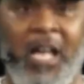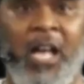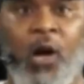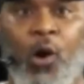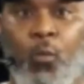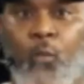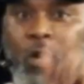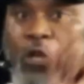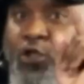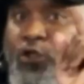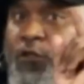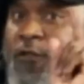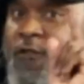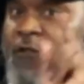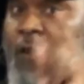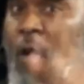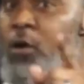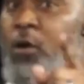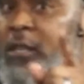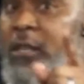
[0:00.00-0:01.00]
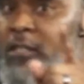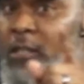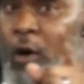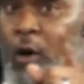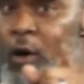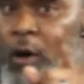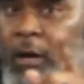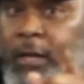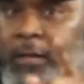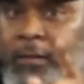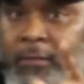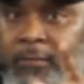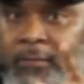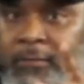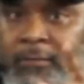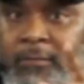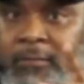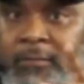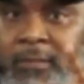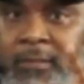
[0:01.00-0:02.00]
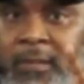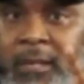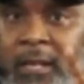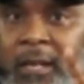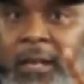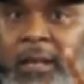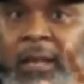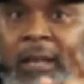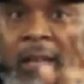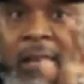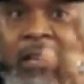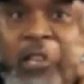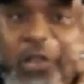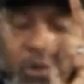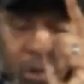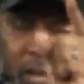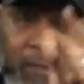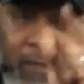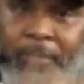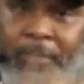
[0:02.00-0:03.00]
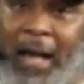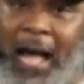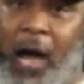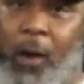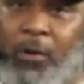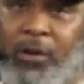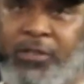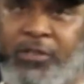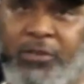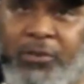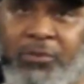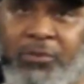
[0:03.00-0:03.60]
What you focus on, you give power to.